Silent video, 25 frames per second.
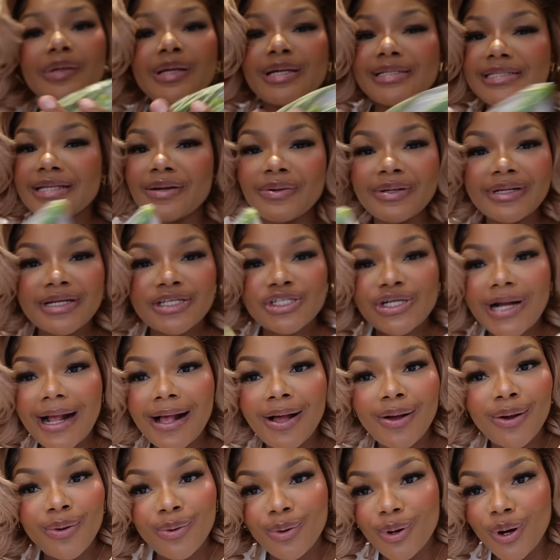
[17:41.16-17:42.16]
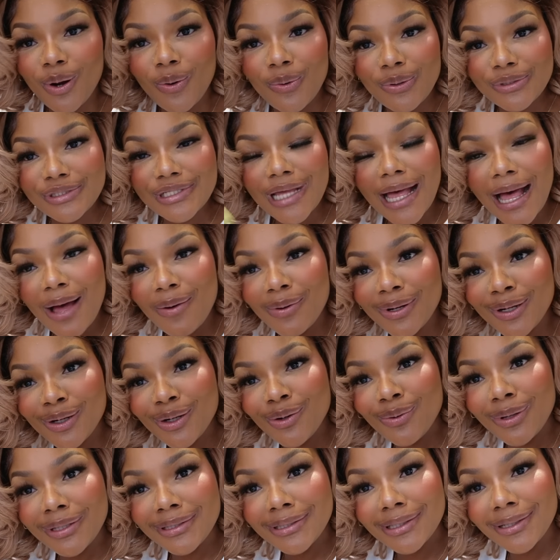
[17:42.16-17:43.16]
because I want to try okra water. I want to
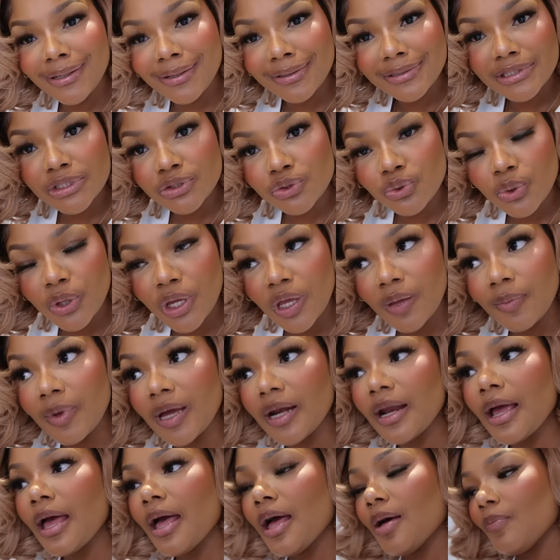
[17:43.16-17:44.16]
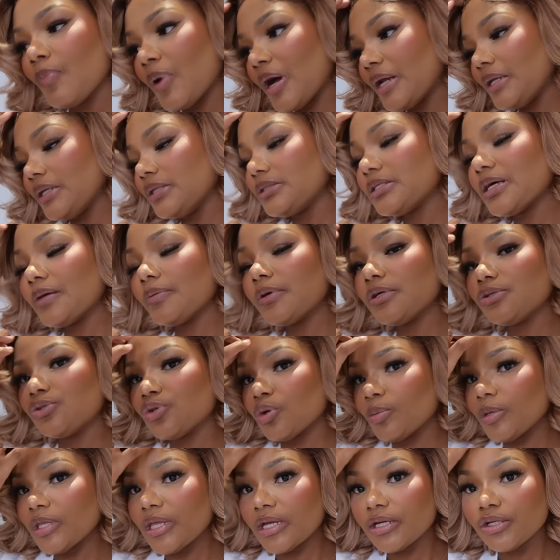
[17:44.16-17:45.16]
know what the girl was talking about. But Letaba
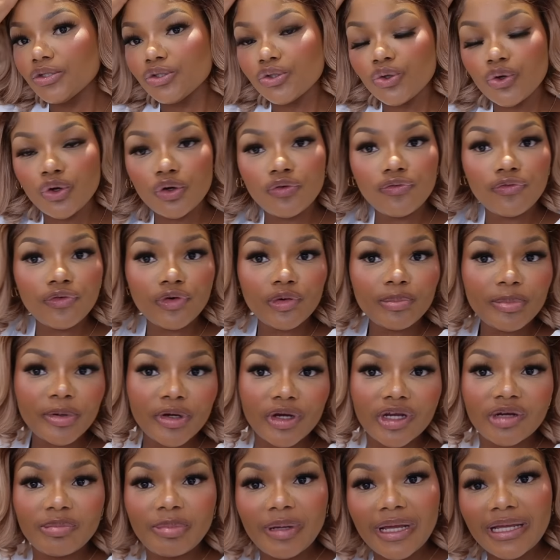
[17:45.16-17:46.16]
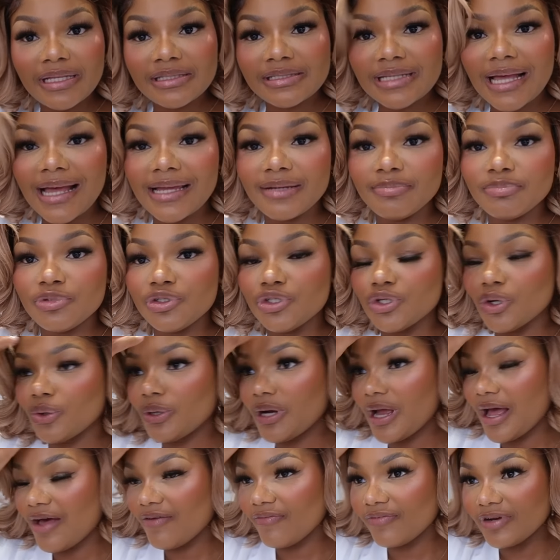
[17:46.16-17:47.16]
told me that it's good for period pains. I
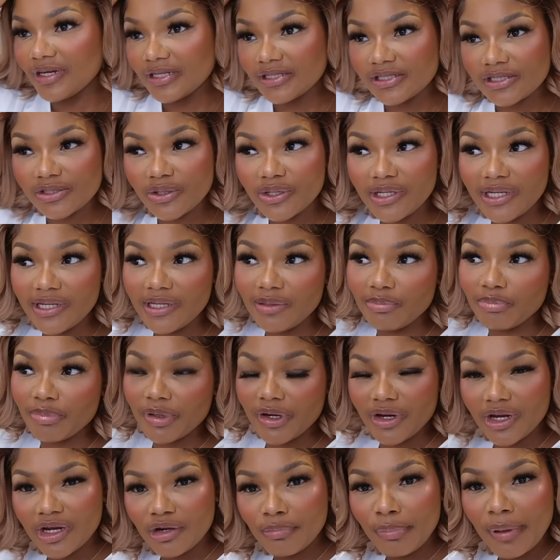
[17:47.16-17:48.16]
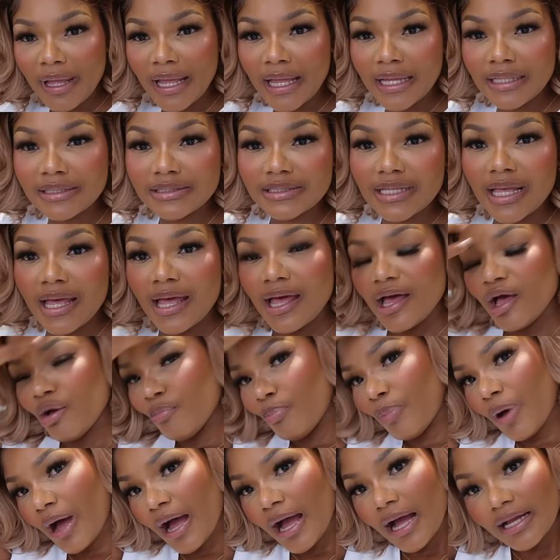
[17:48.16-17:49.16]
don't have necessarily period pains,
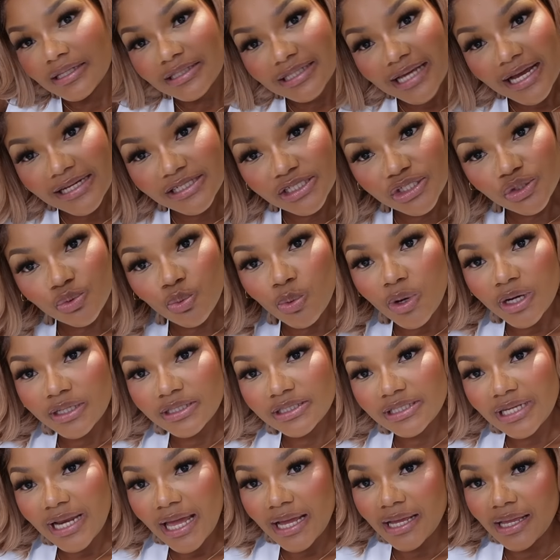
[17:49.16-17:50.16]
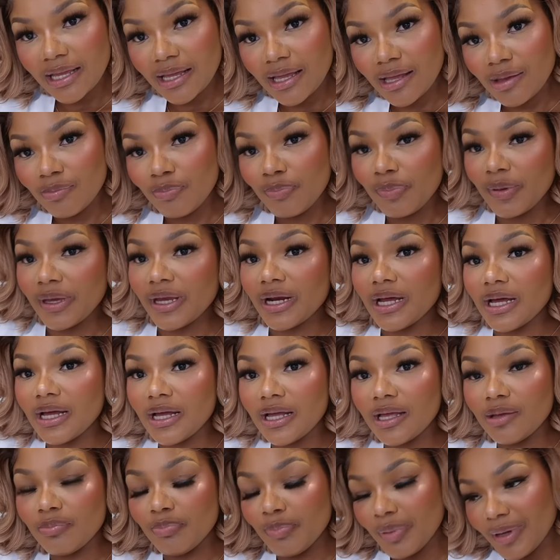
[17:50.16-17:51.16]
but I just want like a
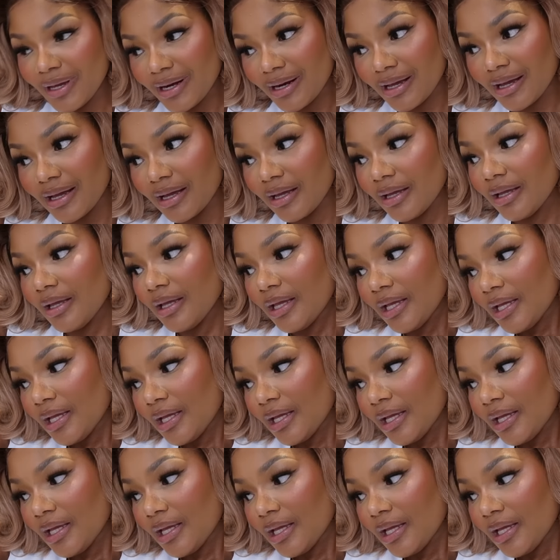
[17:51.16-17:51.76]
better